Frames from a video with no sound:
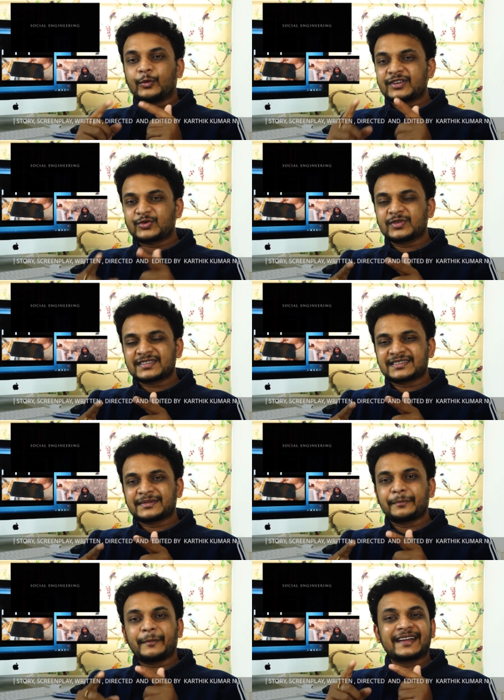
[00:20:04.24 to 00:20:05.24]
which was
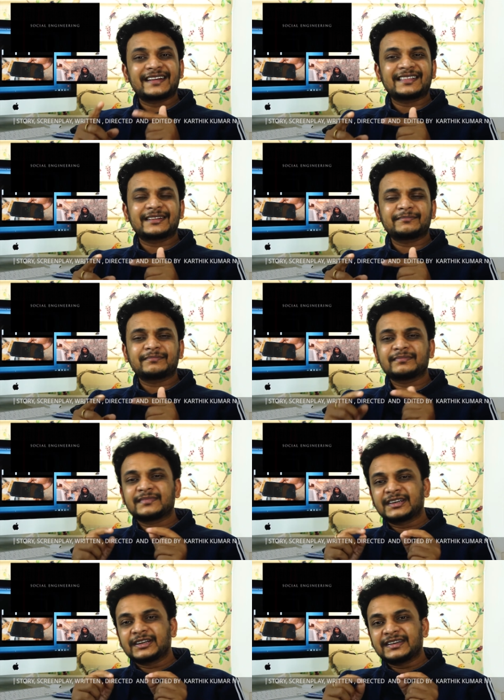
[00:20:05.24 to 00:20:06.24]
making them
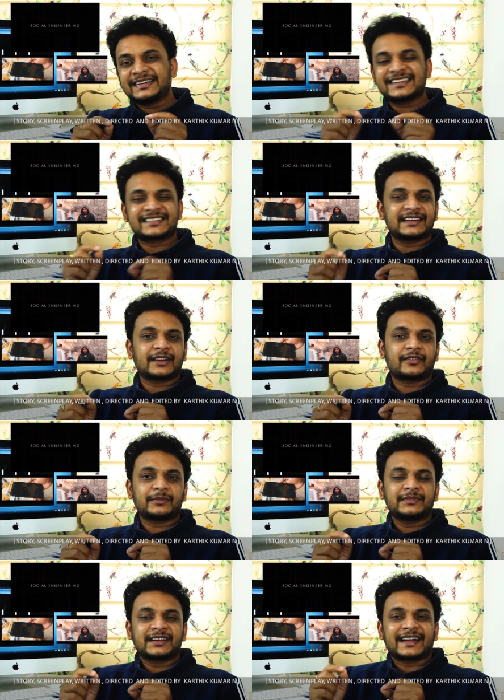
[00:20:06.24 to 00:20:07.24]
disconnect
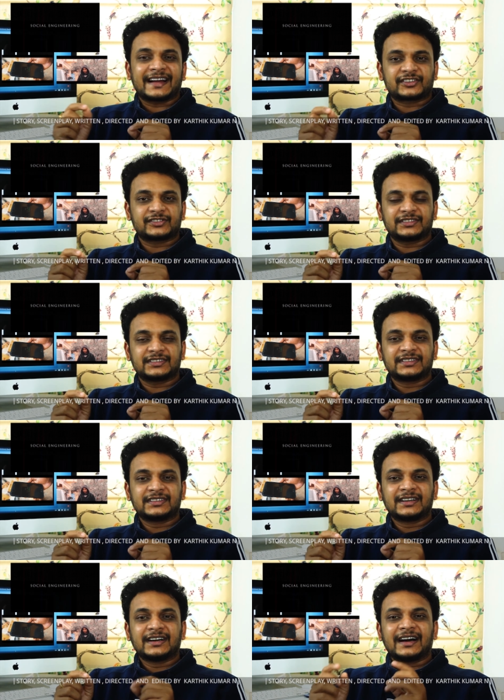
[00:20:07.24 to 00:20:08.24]
from their character,
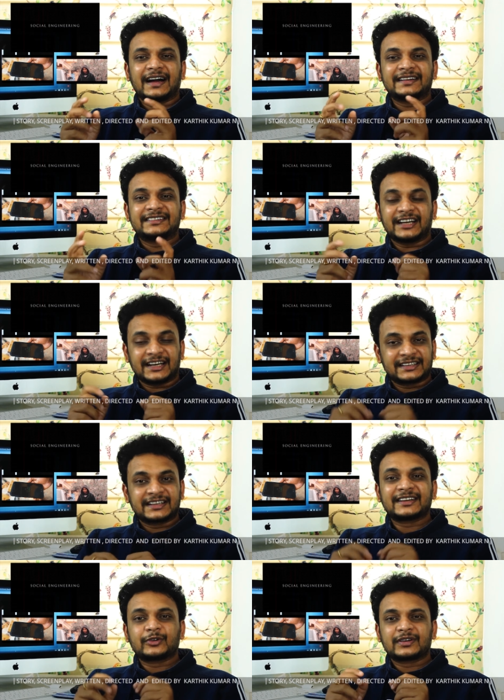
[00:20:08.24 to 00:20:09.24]
and that
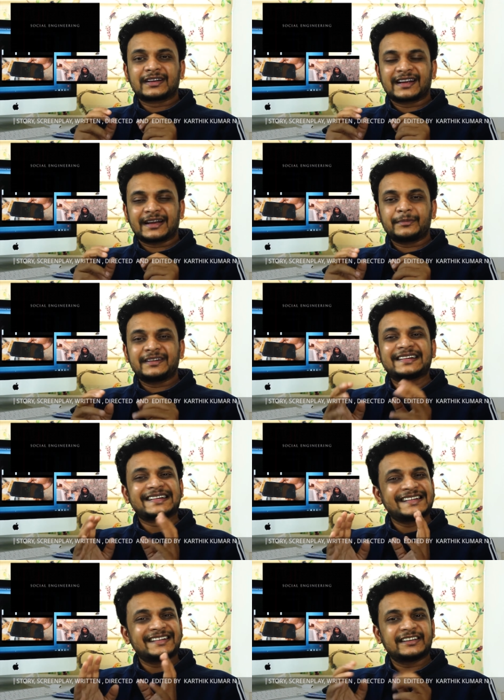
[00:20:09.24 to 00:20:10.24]
can be
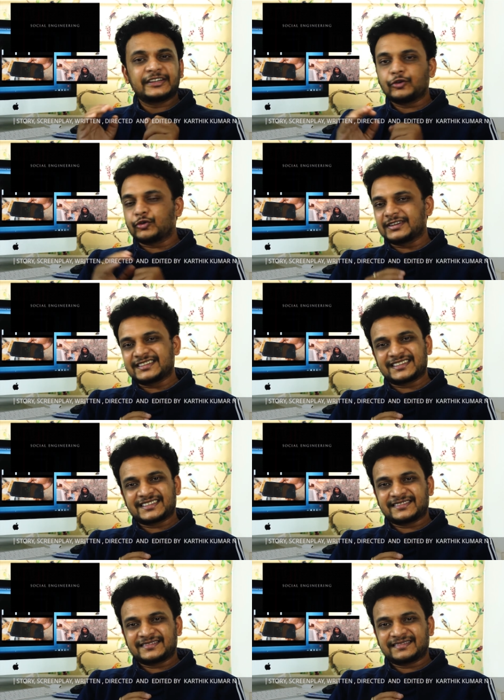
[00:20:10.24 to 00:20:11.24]
clearly noticed.
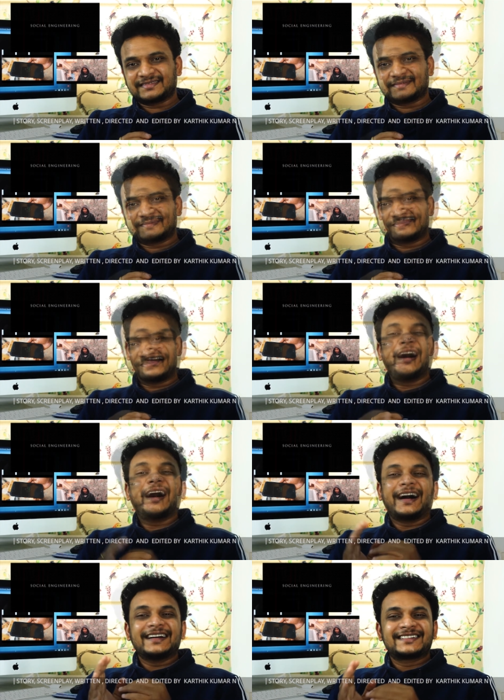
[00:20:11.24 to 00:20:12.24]

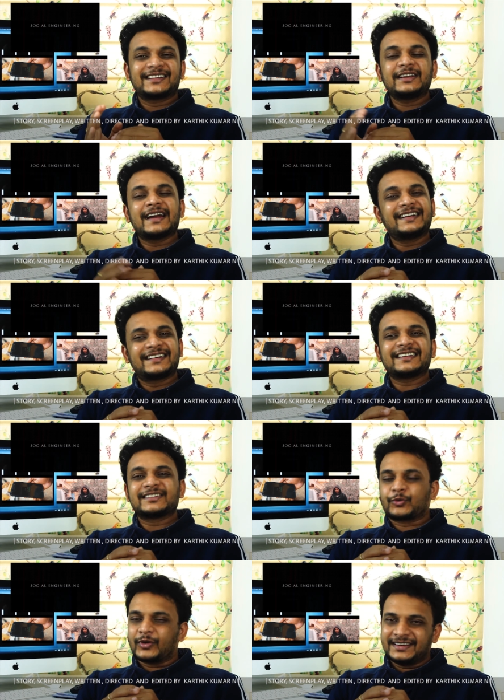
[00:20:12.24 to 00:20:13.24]
I see editing
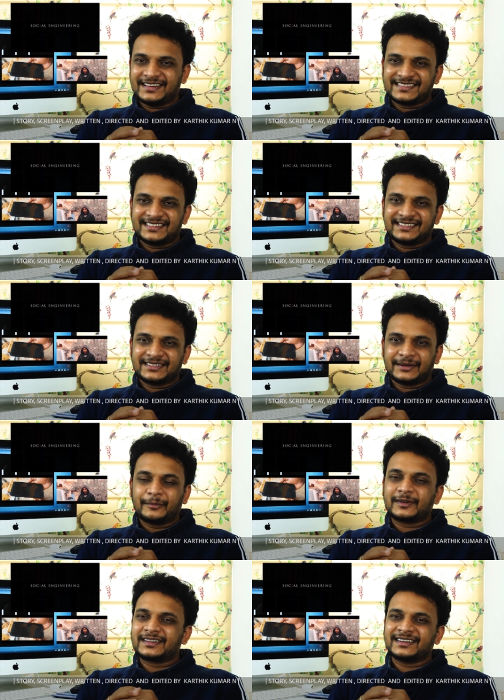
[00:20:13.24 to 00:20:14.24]
is quite decent,
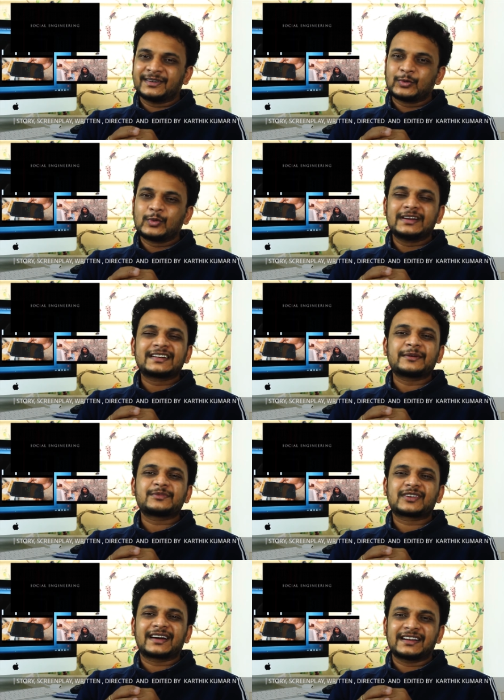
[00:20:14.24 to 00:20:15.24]
but then when it
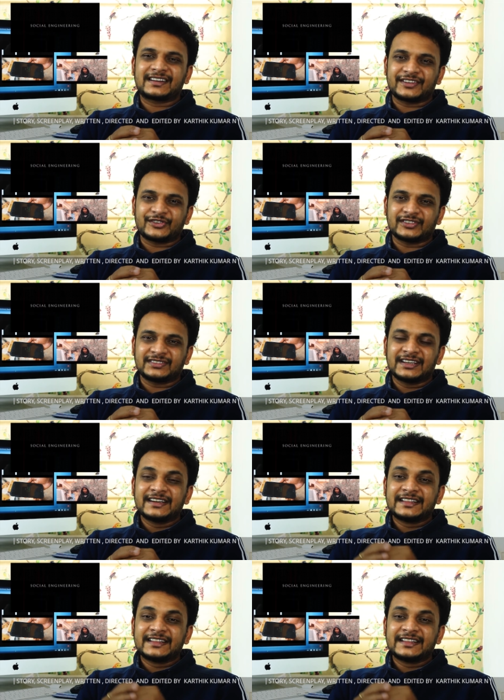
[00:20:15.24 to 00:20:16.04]
comes to color correction,